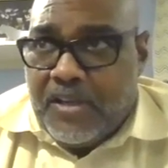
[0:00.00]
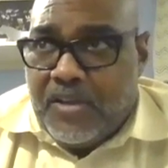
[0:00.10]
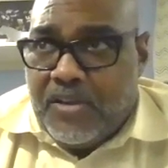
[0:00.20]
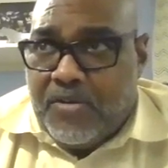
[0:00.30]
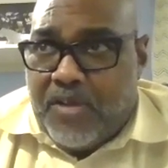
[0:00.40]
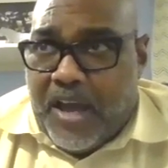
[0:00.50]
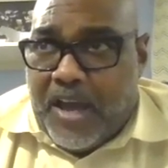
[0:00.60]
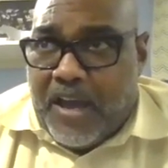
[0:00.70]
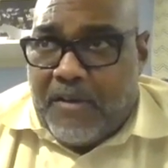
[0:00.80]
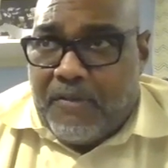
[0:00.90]
You
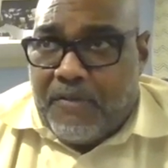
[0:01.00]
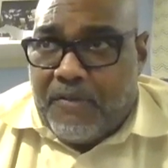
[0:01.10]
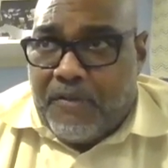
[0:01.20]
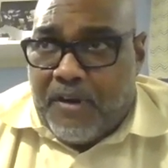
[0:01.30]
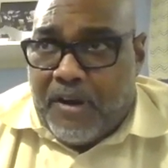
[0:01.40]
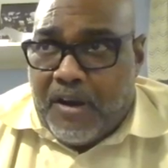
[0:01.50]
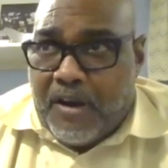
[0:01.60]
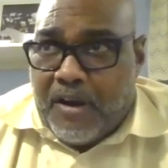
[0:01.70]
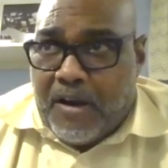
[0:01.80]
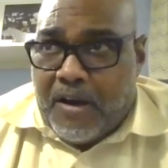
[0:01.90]
have
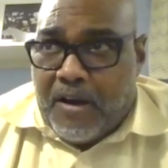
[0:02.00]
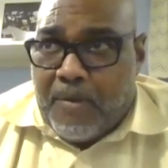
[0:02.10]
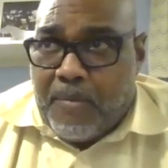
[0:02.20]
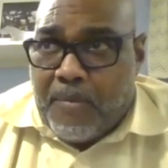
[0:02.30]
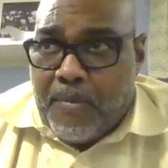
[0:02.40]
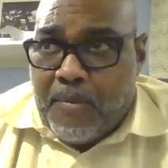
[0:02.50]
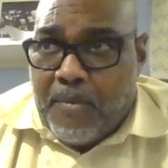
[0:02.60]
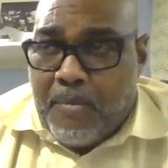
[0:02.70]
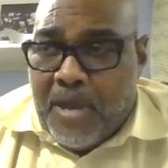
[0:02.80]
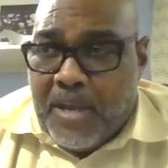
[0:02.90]
um,
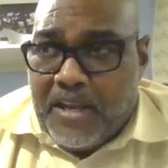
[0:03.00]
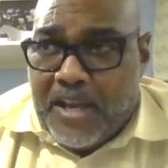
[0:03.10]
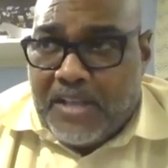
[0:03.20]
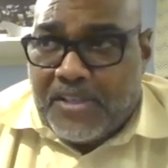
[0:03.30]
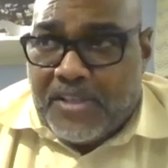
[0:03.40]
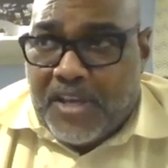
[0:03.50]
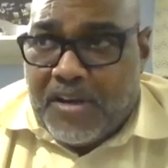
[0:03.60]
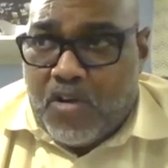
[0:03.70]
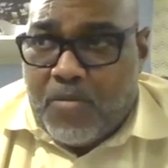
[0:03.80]
Menet at center.